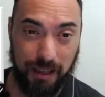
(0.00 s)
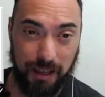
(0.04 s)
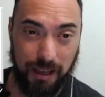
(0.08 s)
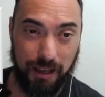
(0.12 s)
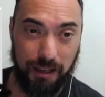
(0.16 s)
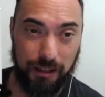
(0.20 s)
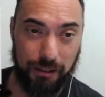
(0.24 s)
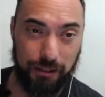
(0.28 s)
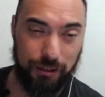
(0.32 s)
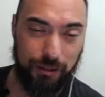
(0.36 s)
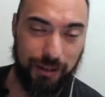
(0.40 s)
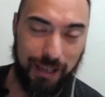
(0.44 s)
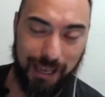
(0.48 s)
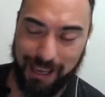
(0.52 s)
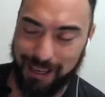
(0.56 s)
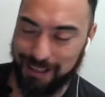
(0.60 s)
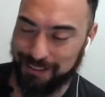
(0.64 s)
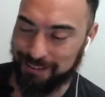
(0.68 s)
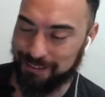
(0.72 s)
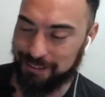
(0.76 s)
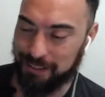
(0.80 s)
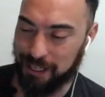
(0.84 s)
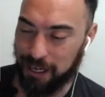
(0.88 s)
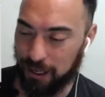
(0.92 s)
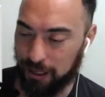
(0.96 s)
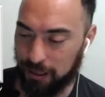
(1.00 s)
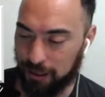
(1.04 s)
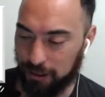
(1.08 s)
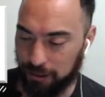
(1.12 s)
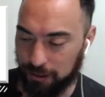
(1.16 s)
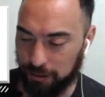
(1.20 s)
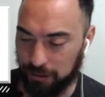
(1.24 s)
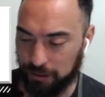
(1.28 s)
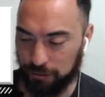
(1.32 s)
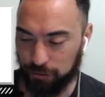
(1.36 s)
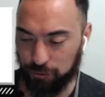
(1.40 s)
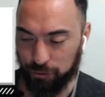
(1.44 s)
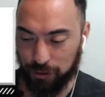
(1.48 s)
you can't
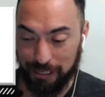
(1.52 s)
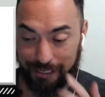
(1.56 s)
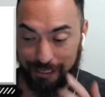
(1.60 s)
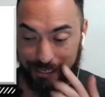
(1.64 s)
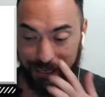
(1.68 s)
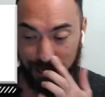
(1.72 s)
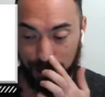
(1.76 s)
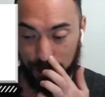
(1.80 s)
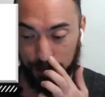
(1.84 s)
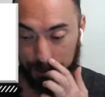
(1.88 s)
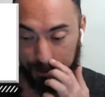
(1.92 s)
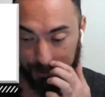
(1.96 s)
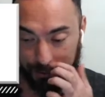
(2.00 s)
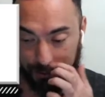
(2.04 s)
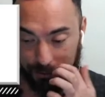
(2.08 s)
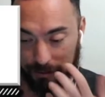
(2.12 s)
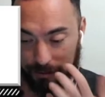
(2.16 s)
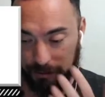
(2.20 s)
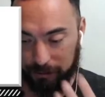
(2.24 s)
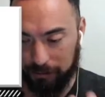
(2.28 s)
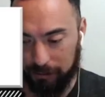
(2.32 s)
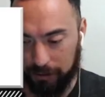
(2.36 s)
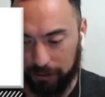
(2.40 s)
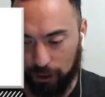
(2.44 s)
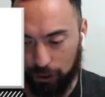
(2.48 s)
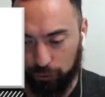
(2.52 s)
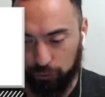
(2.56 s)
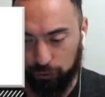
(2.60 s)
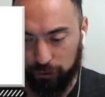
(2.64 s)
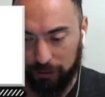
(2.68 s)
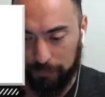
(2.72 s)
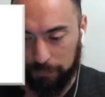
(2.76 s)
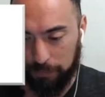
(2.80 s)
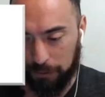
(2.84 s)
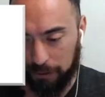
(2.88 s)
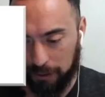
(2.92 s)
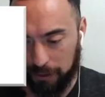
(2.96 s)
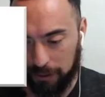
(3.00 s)
tell right now because there's no
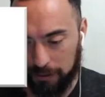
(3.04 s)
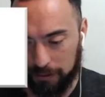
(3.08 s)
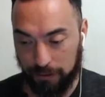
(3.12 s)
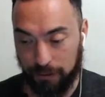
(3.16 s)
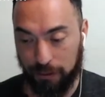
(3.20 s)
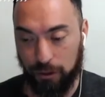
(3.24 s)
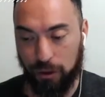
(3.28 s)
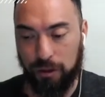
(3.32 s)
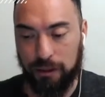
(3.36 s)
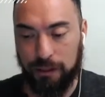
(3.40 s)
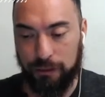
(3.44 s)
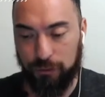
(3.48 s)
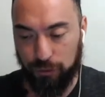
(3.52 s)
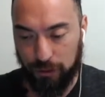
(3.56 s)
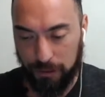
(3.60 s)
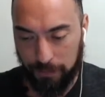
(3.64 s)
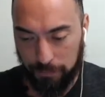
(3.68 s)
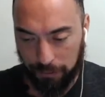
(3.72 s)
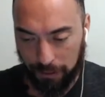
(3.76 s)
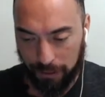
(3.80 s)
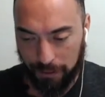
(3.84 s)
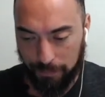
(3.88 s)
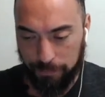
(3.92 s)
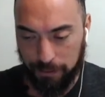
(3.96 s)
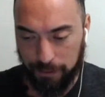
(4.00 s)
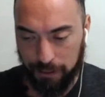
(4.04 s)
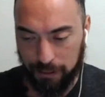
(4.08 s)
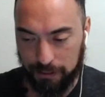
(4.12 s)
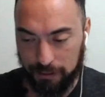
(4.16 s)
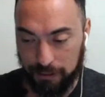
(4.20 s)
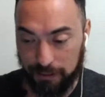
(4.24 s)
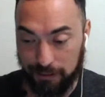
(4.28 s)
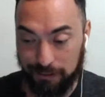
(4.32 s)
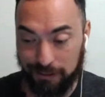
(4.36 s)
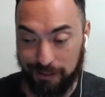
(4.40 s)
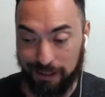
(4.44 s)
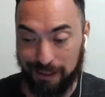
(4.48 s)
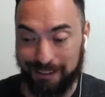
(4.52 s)
replay. The only replay button
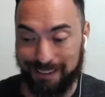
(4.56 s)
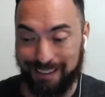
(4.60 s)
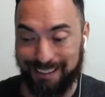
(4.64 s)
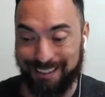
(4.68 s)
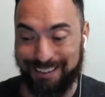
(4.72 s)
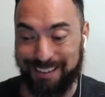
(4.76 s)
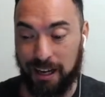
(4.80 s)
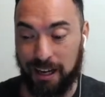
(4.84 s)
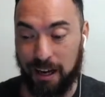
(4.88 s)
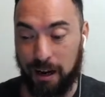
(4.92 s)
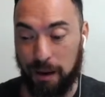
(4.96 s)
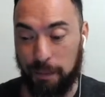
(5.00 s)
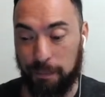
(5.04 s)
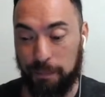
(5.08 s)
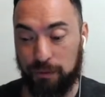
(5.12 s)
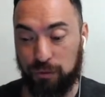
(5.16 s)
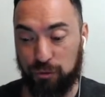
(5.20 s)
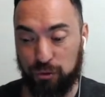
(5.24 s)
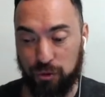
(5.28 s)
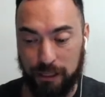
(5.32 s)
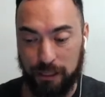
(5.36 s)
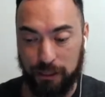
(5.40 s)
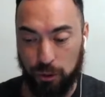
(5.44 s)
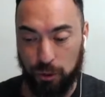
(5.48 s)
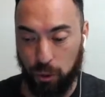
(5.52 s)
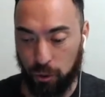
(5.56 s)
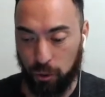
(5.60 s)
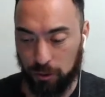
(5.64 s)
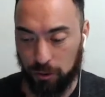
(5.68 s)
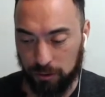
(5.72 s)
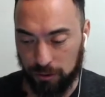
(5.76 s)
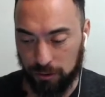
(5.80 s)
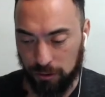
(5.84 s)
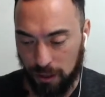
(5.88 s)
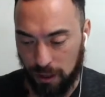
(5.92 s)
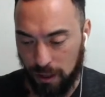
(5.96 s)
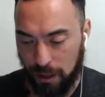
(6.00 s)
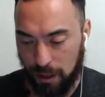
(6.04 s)
is at the top right
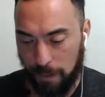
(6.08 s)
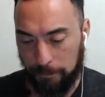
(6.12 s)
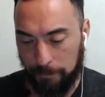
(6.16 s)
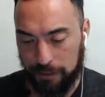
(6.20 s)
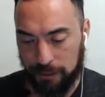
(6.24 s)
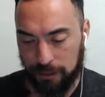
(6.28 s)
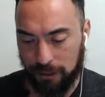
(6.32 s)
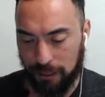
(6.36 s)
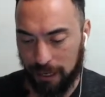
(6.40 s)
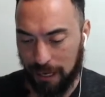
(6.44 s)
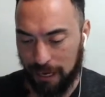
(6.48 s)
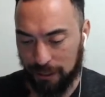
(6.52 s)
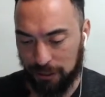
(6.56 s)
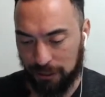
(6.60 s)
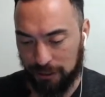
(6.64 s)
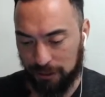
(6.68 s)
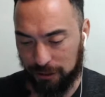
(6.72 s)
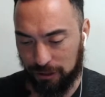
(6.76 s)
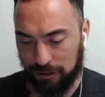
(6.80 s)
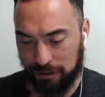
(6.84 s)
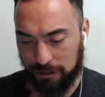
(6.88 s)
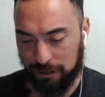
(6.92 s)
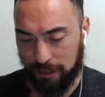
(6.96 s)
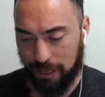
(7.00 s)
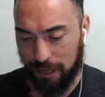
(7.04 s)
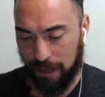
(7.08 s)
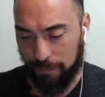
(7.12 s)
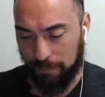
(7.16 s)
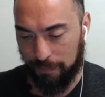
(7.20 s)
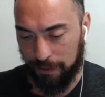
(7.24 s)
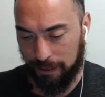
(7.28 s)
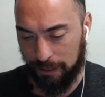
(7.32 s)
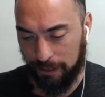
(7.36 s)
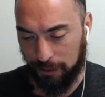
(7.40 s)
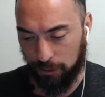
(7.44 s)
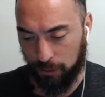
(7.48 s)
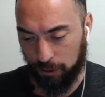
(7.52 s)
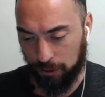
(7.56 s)
corner, but you can actually just tap
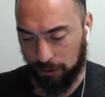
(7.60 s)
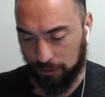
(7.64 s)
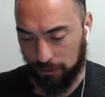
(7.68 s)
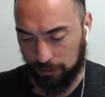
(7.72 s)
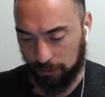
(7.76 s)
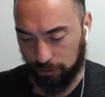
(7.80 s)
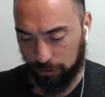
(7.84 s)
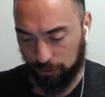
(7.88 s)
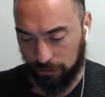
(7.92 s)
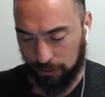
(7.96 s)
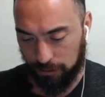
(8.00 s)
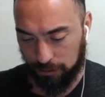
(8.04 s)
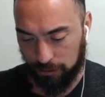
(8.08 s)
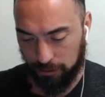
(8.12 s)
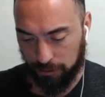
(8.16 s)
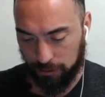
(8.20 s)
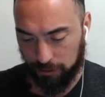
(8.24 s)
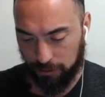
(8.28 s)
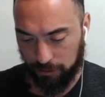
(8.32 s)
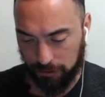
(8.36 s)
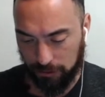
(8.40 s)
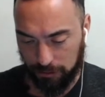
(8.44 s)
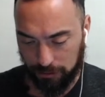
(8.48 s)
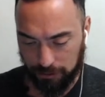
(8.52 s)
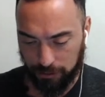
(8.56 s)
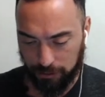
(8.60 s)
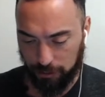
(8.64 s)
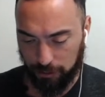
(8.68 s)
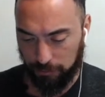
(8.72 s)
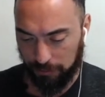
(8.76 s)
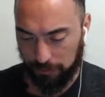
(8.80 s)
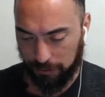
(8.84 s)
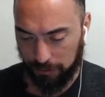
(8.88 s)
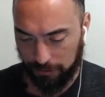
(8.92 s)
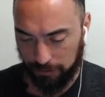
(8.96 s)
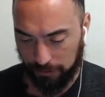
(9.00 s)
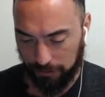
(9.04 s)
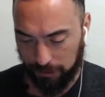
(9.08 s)
anywhere on the screen to continue
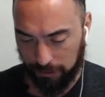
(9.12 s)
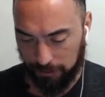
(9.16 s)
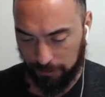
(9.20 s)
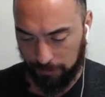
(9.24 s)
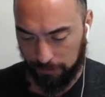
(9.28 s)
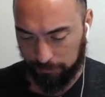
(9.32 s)
playing a game.